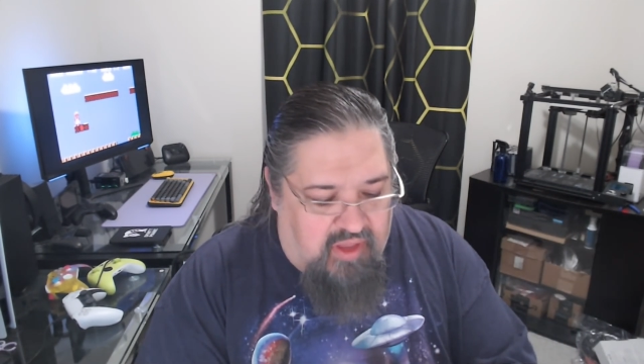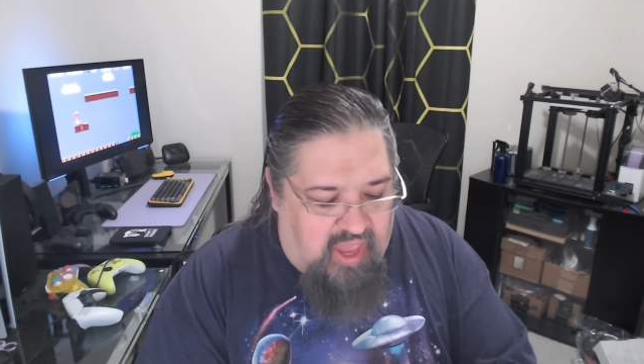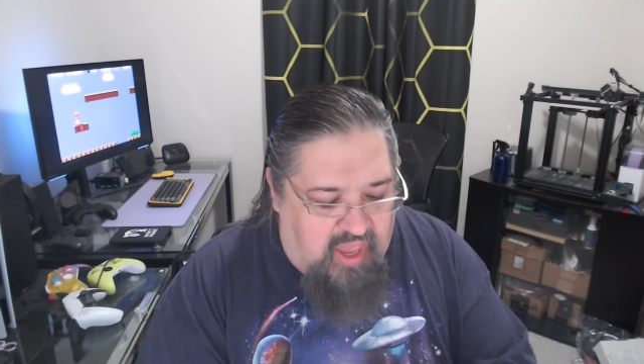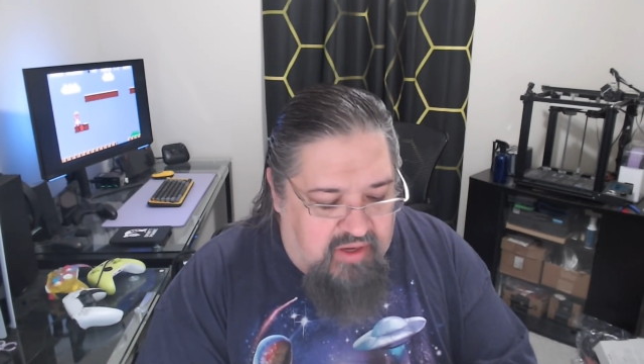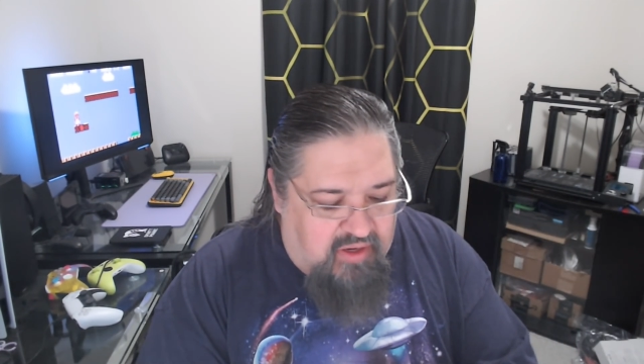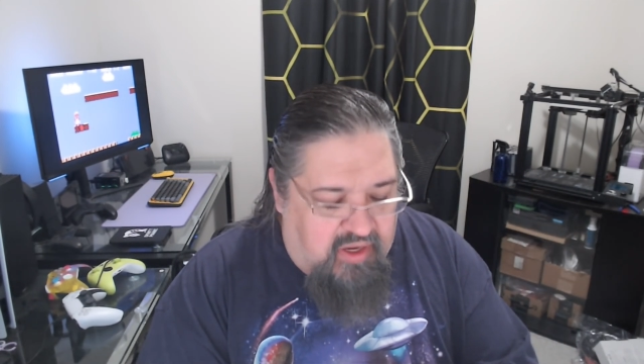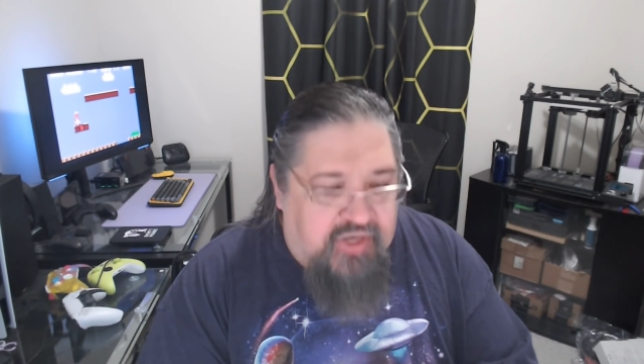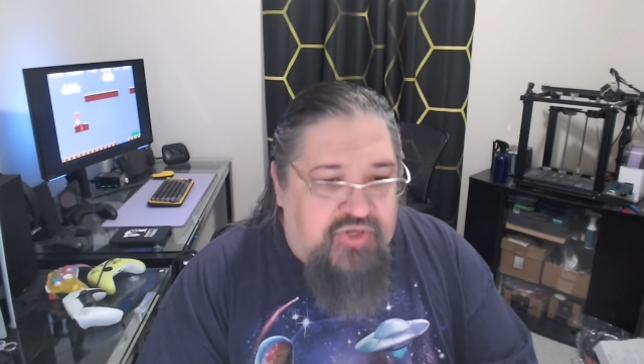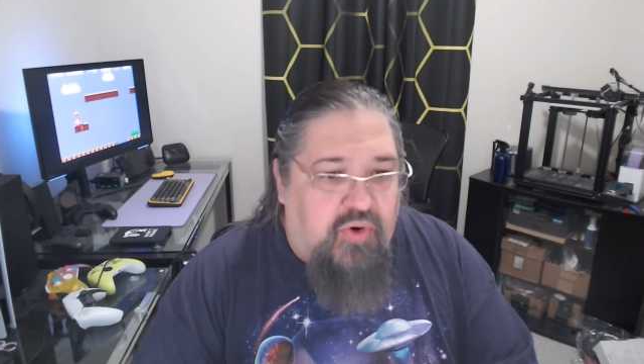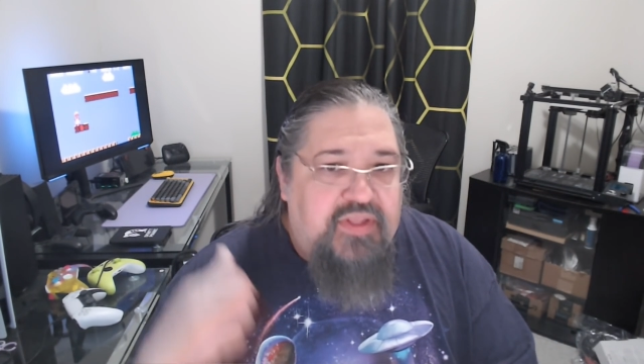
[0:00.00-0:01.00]
and
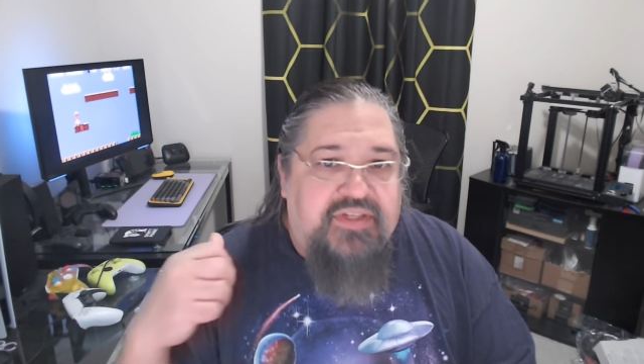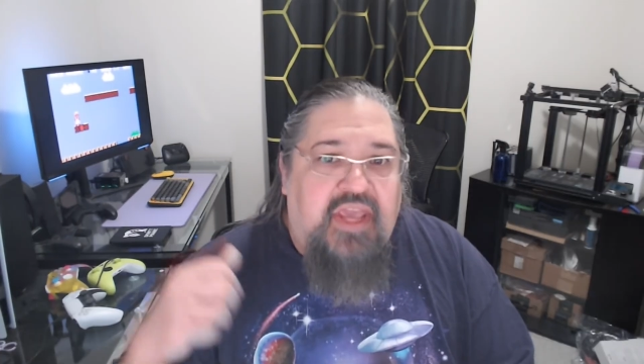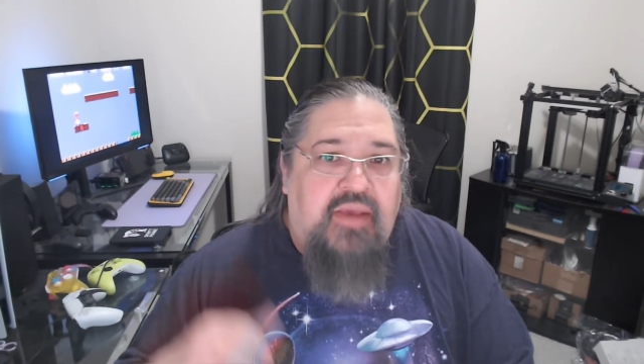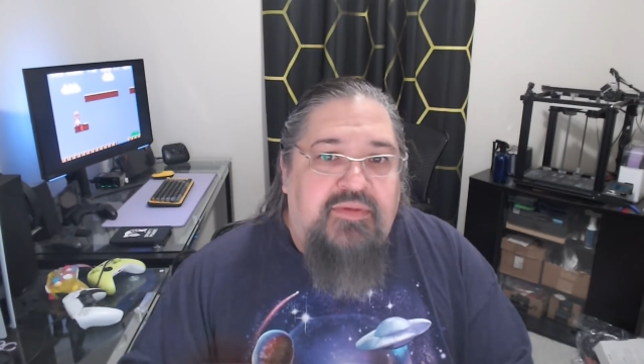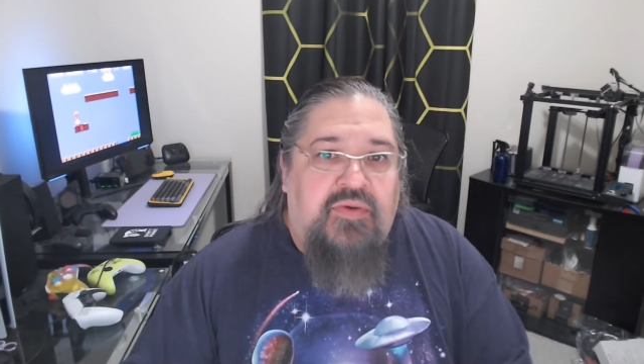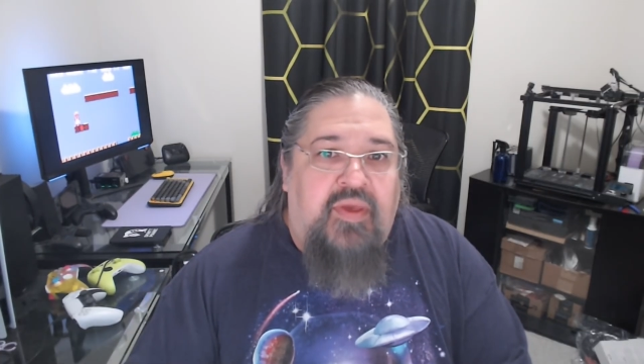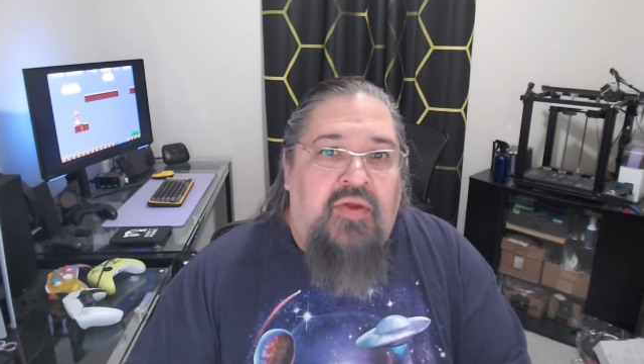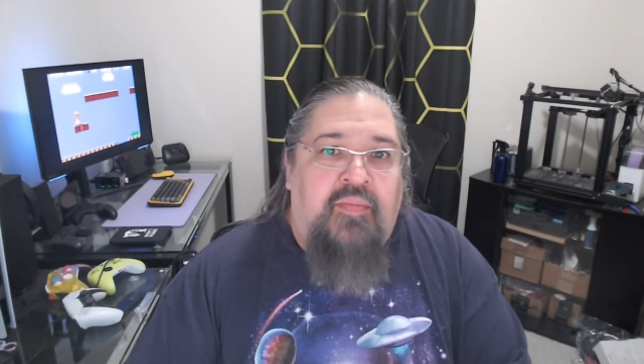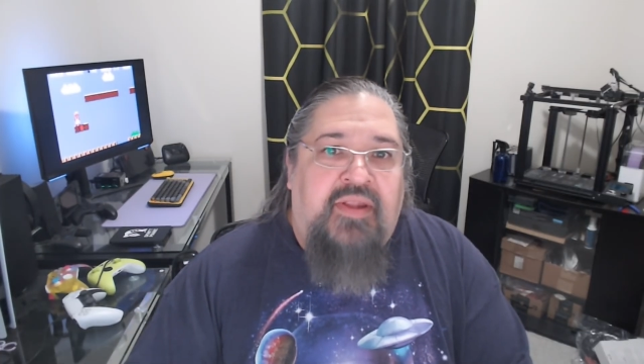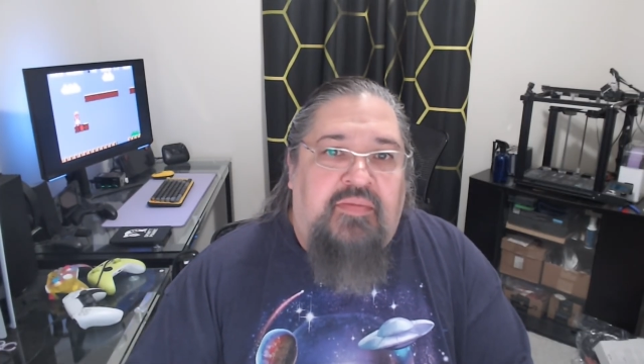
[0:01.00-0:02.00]
enjoy these games the way they
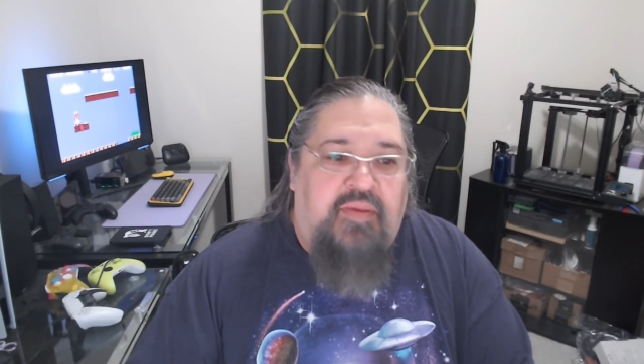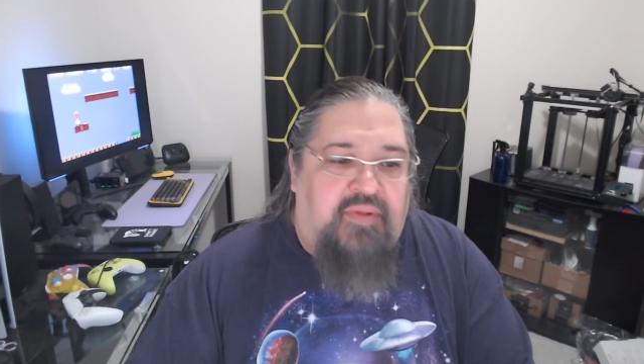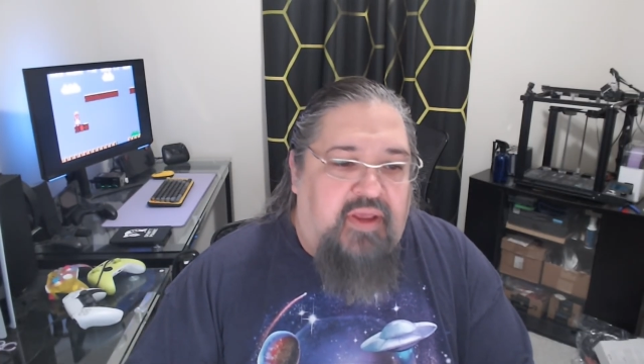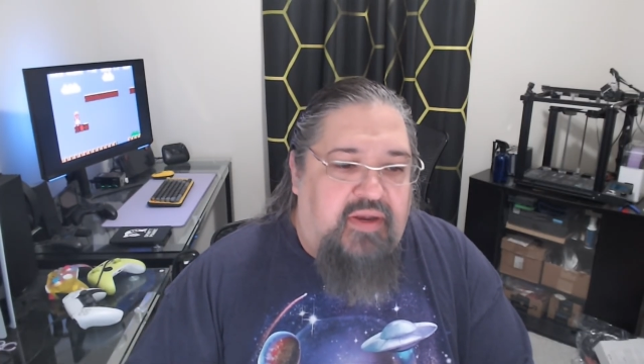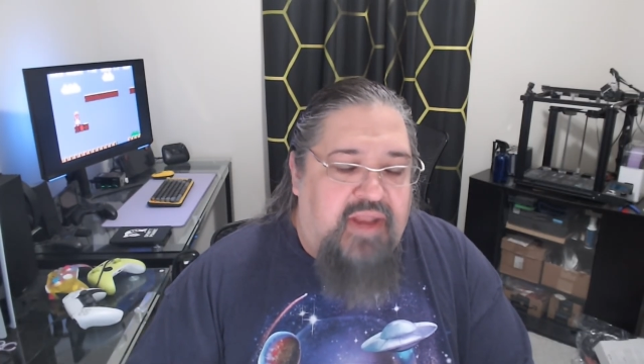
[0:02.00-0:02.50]
were meant to be played.